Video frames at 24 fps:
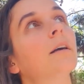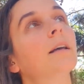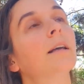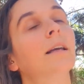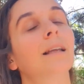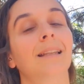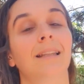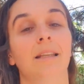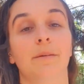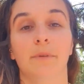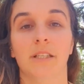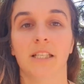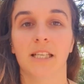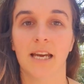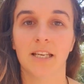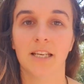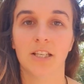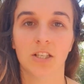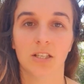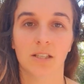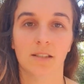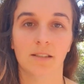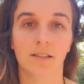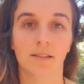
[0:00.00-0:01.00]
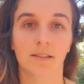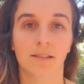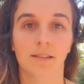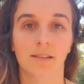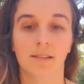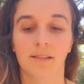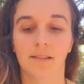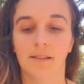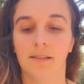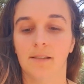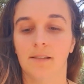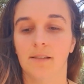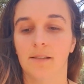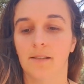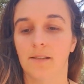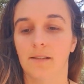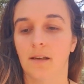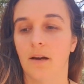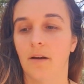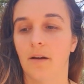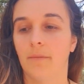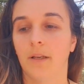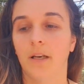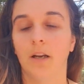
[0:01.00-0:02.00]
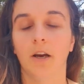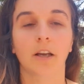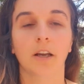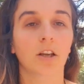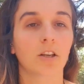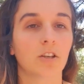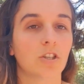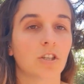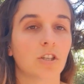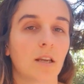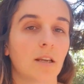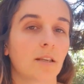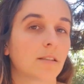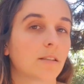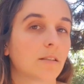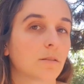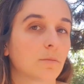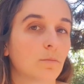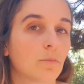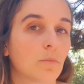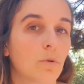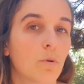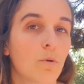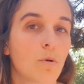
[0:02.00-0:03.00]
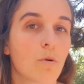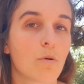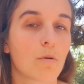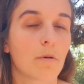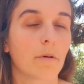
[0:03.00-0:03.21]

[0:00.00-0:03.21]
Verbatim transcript: limitations. I mean, I could share some more